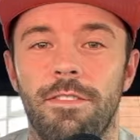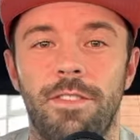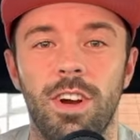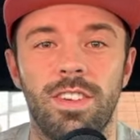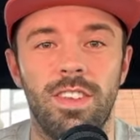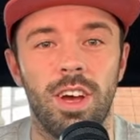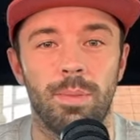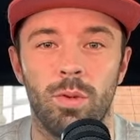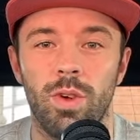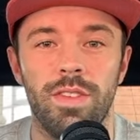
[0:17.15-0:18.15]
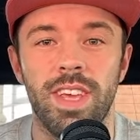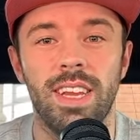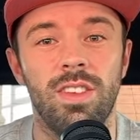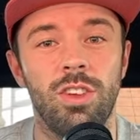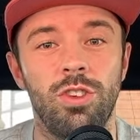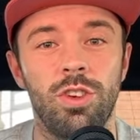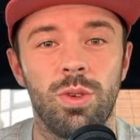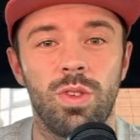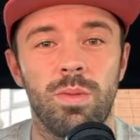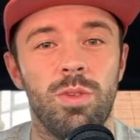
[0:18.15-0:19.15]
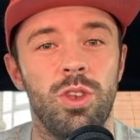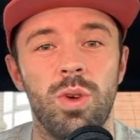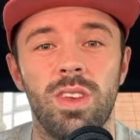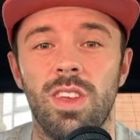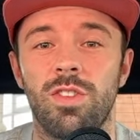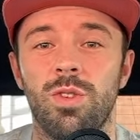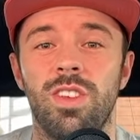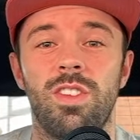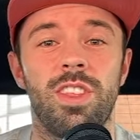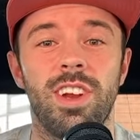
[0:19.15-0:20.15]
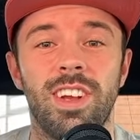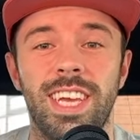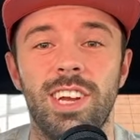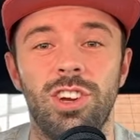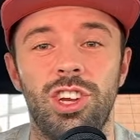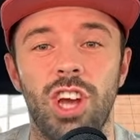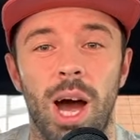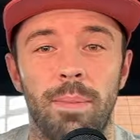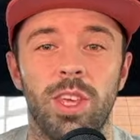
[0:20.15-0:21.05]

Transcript: First up, Rivian has introduced some new accessories to their gear shop.